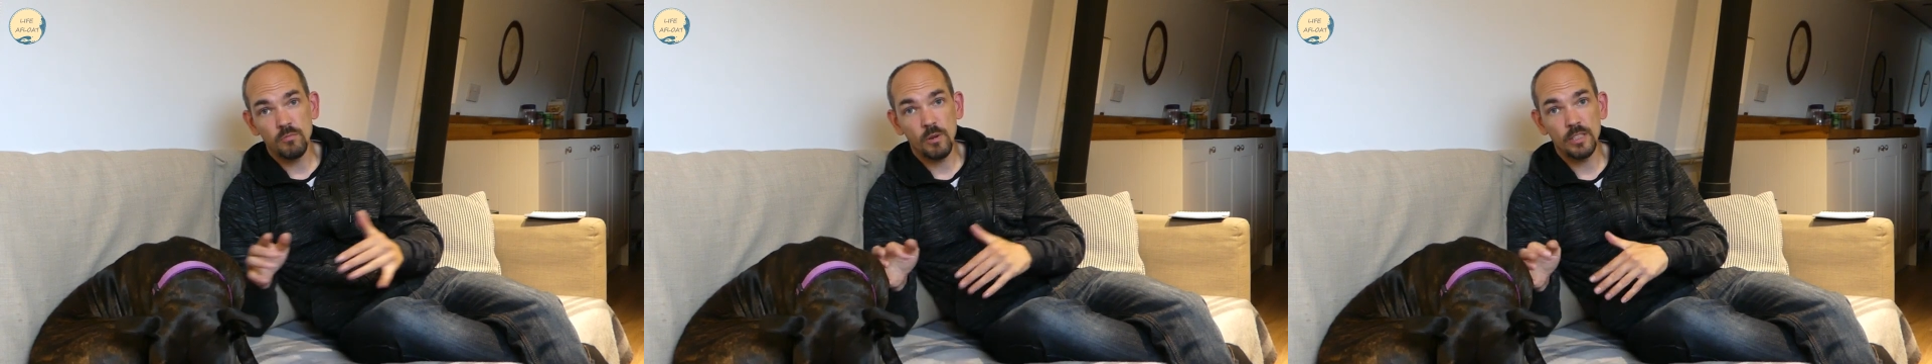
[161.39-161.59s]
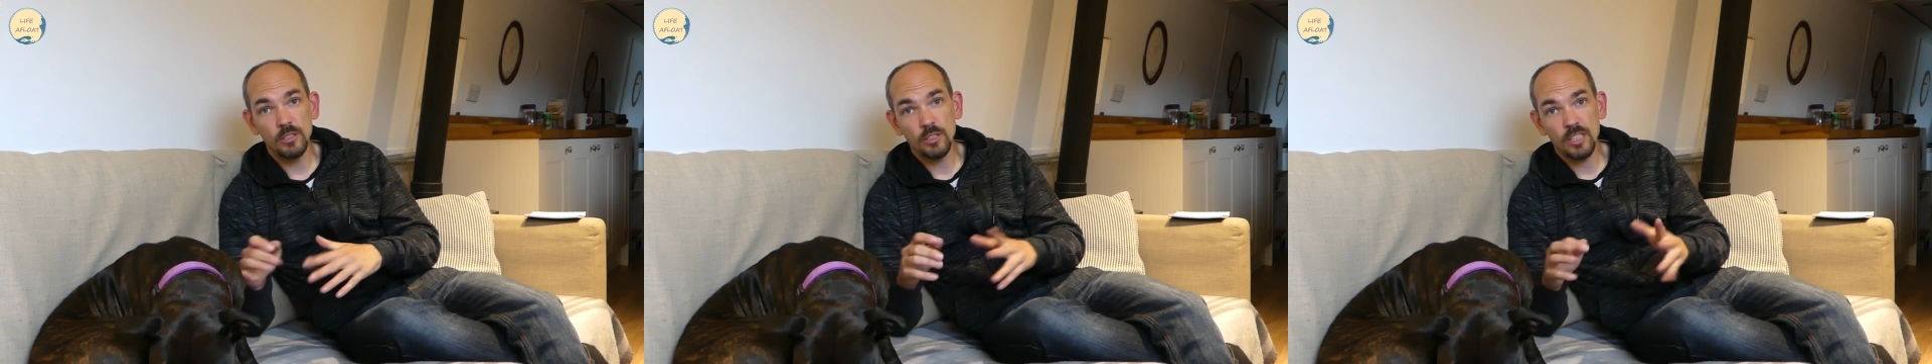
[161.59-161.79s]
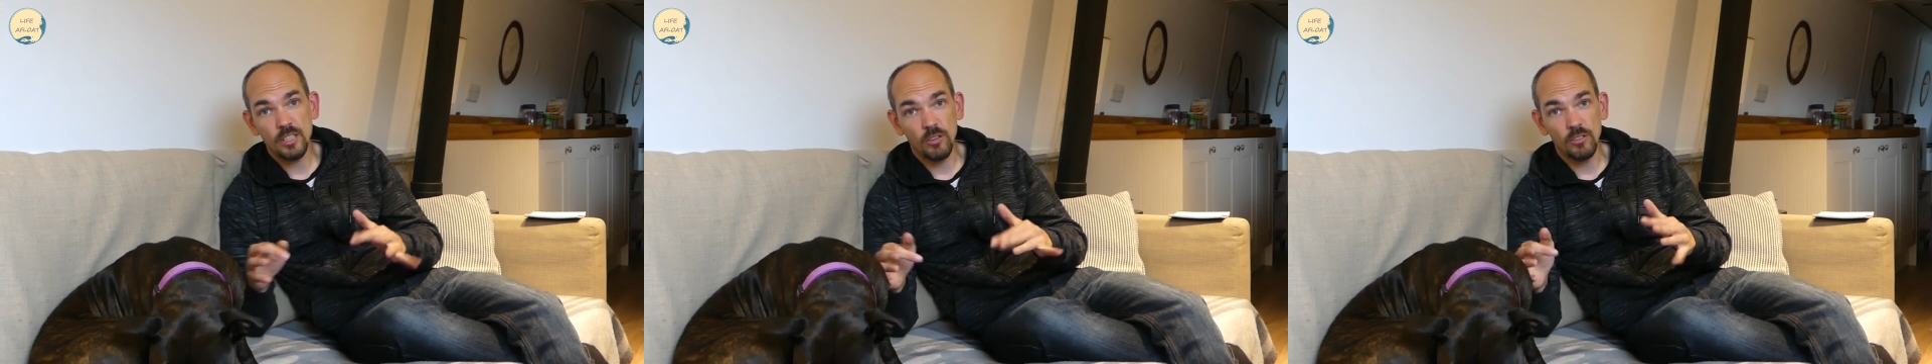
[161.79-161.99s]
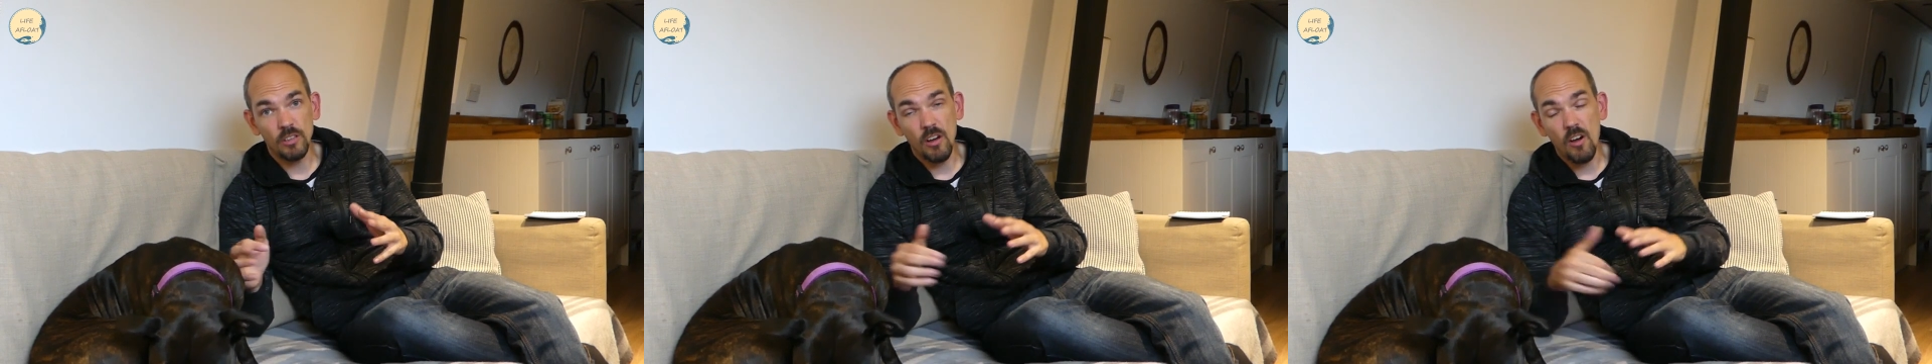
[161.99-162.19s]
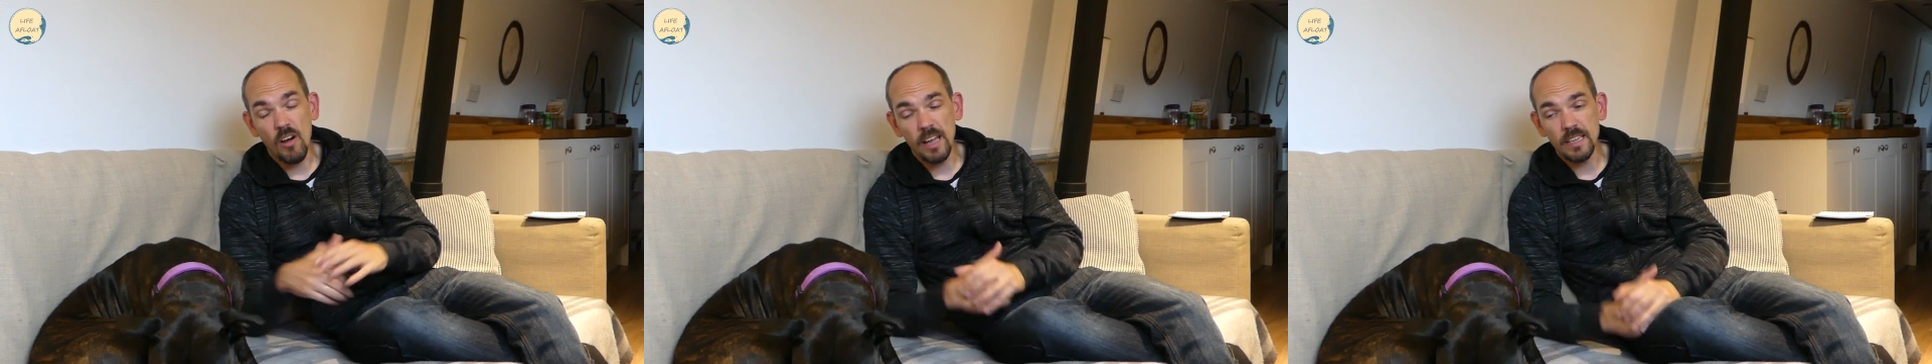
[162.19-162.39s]
went looking
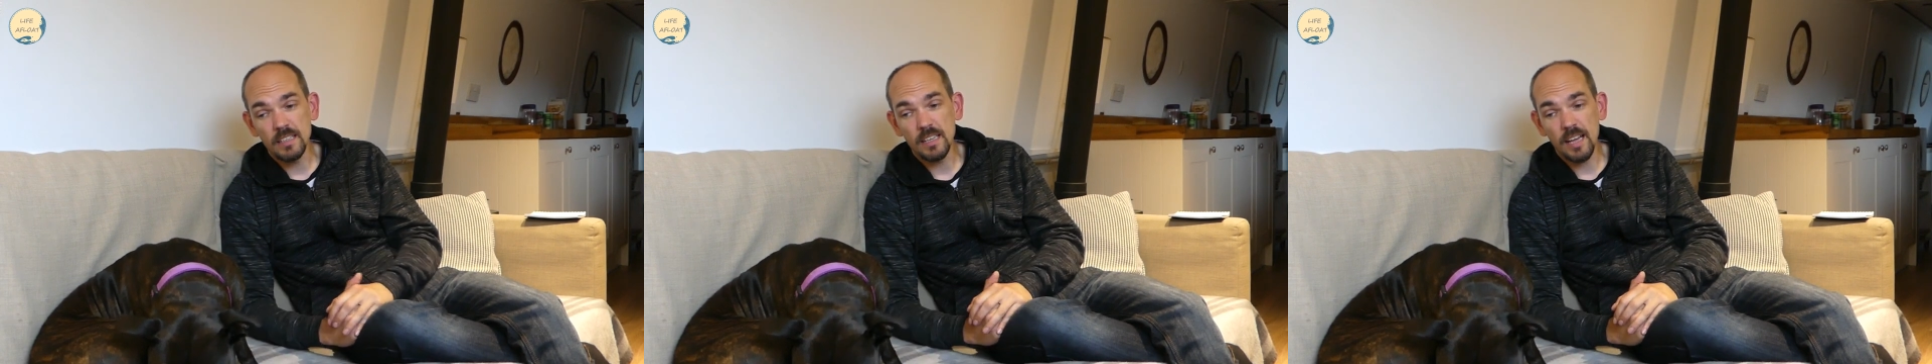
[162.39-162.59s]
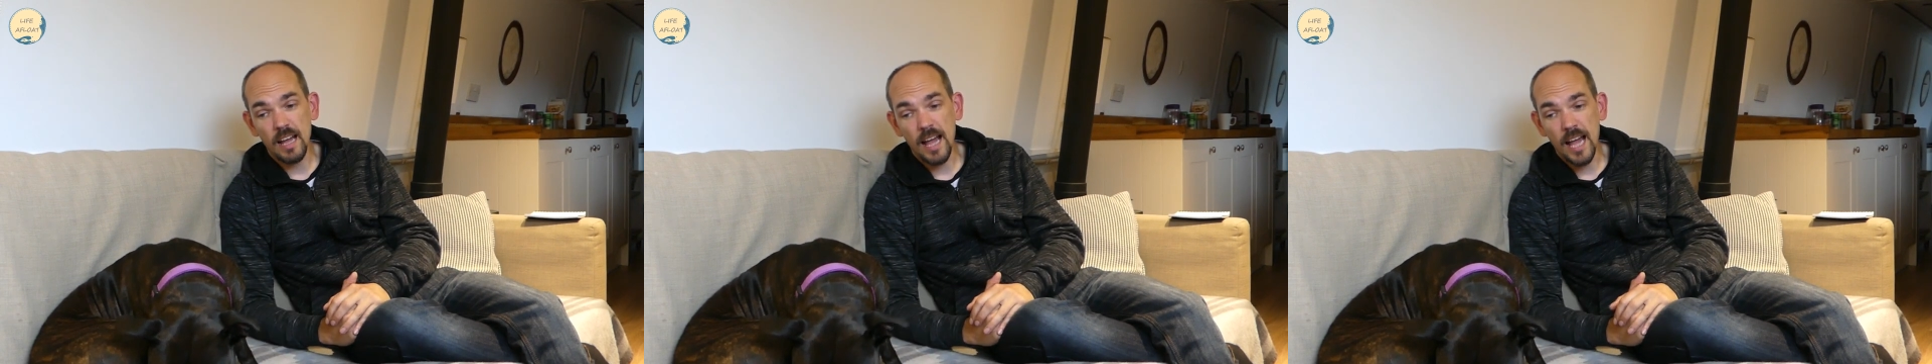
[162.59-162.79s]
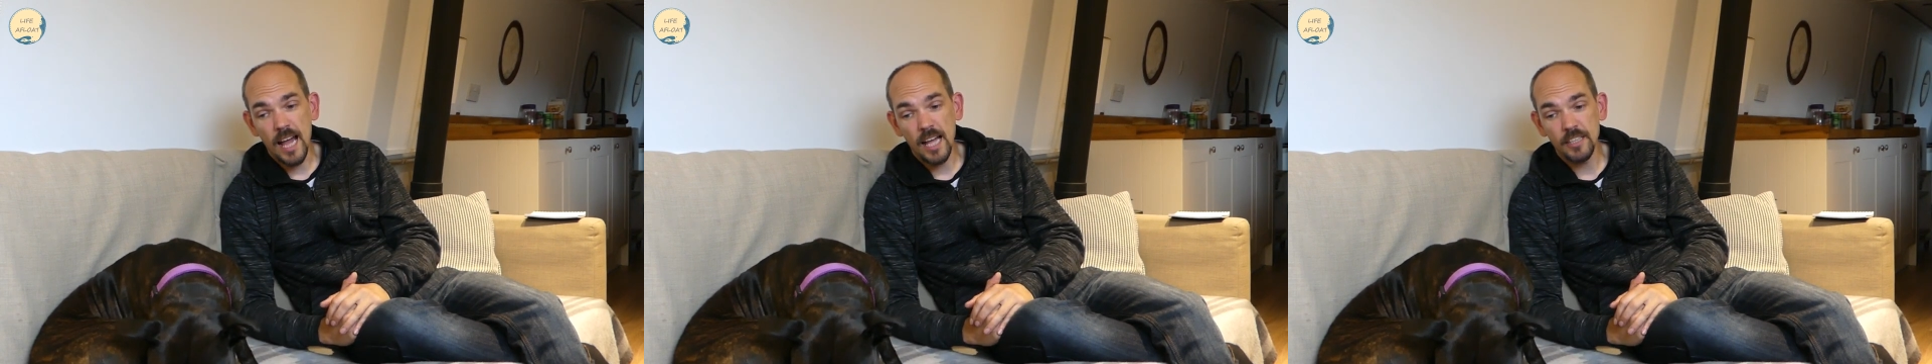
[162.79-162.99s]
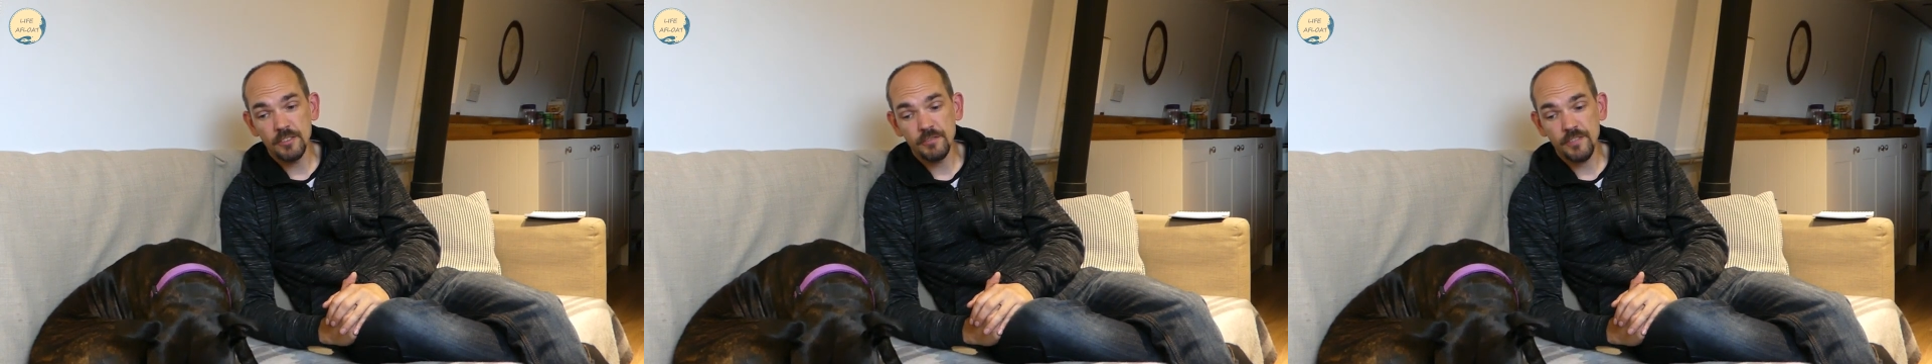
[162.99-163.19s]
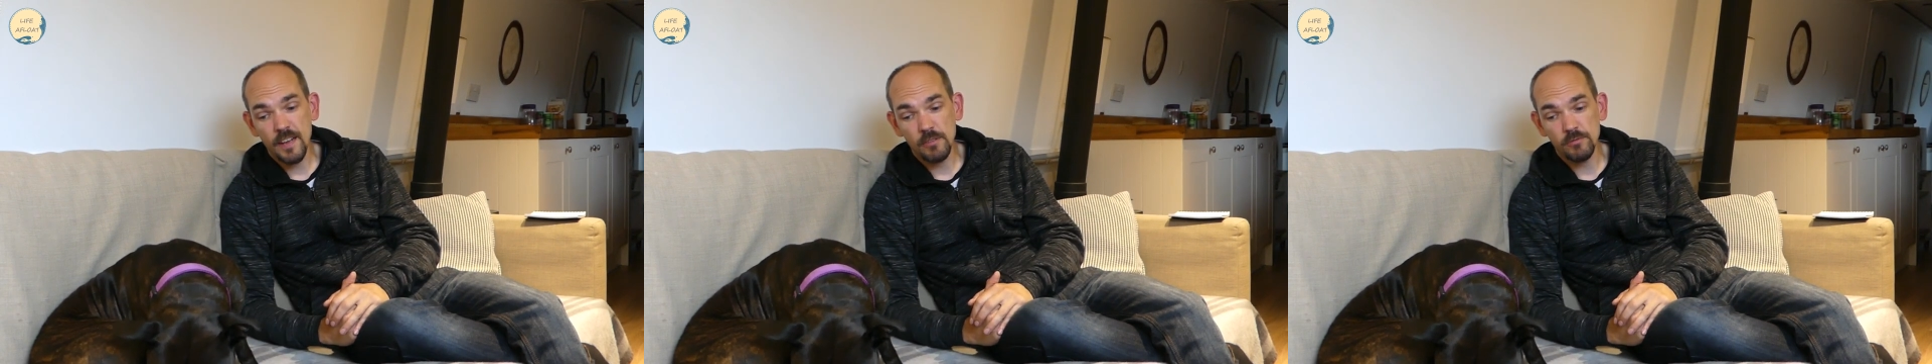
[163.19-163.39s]
online
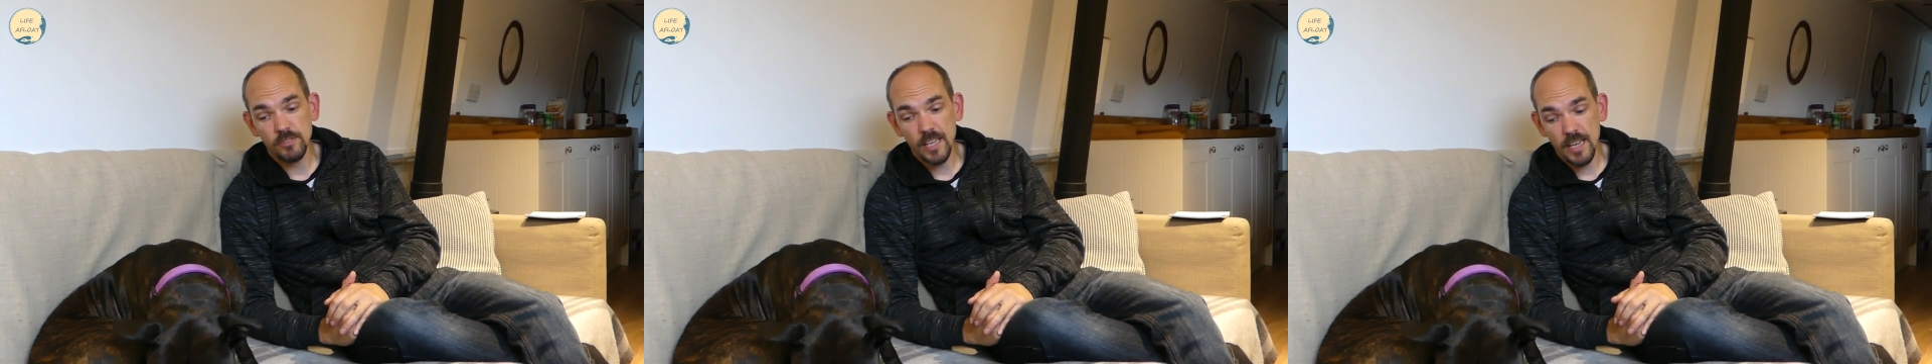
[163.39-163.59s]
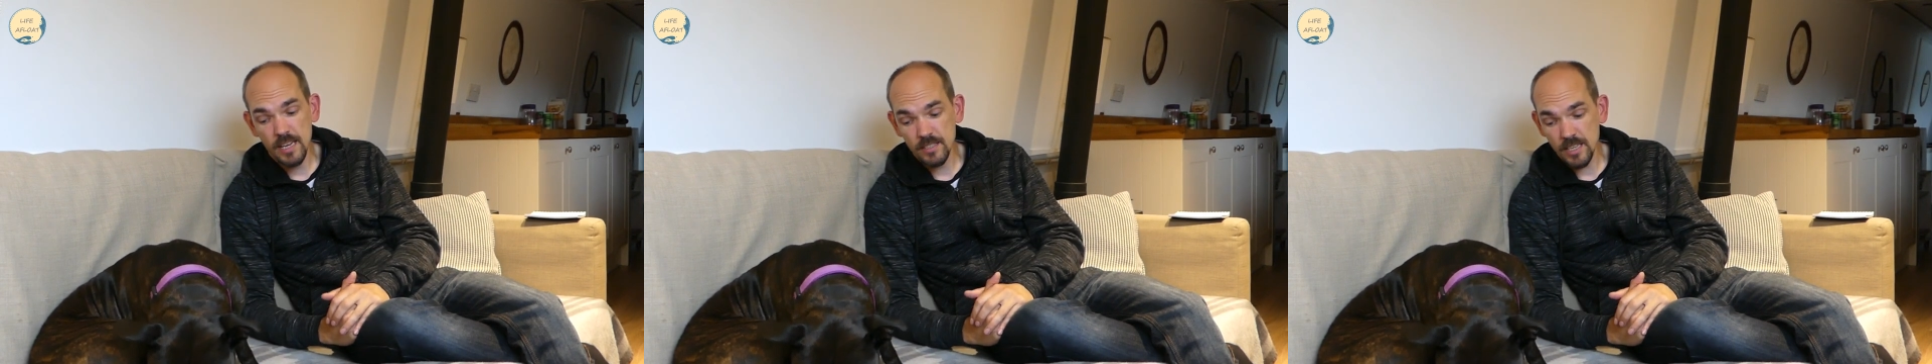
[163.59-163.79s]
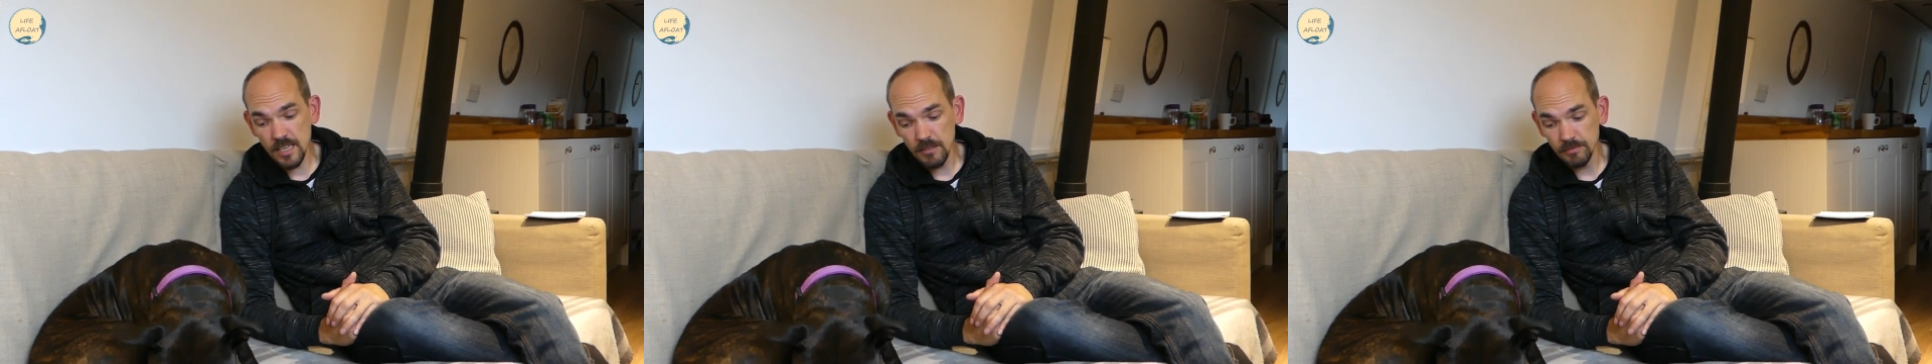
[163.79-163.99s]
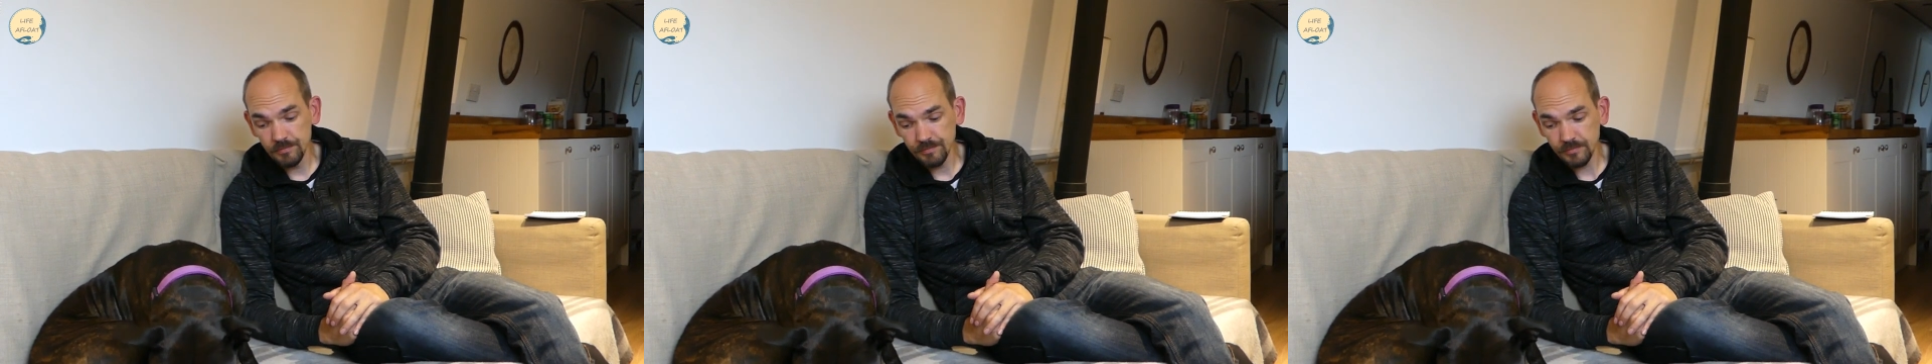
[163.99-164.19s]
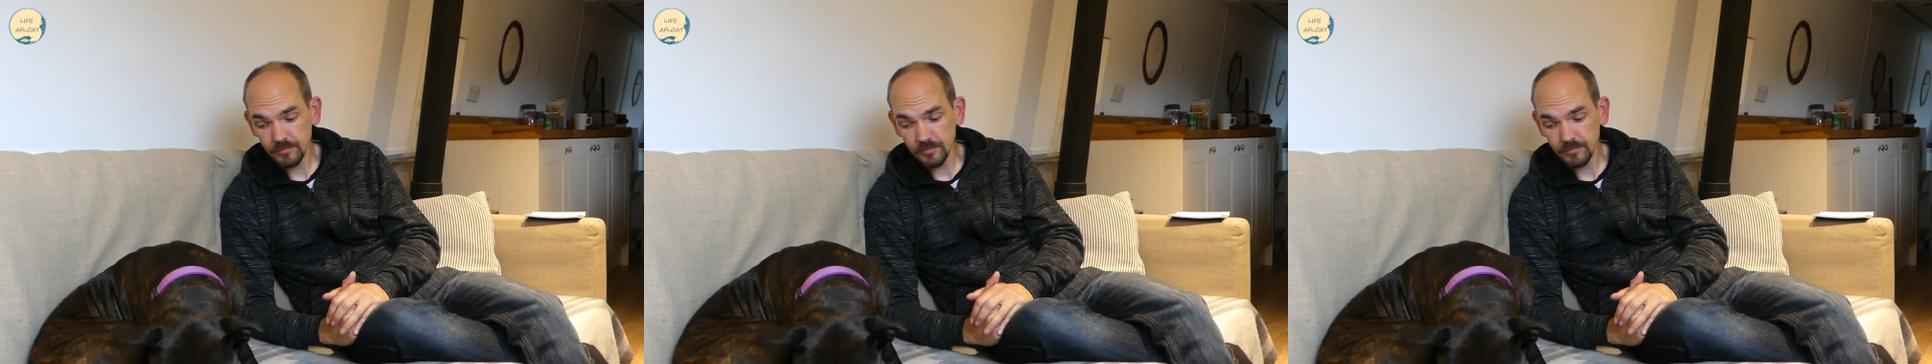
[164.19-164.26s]
and found Daisy.